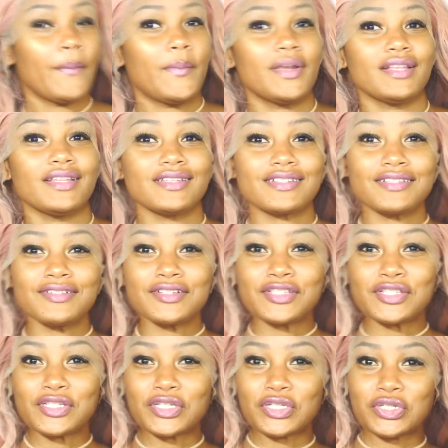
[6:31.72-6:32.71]
But this
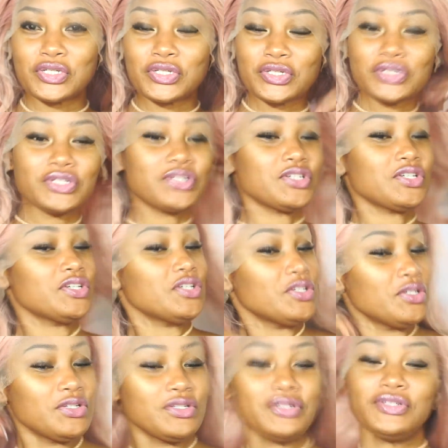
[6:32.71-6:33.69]
looks
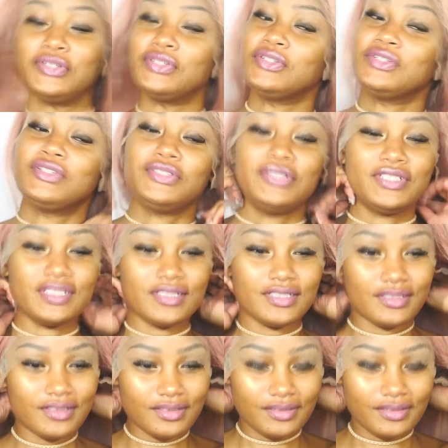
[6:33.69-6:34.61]
good.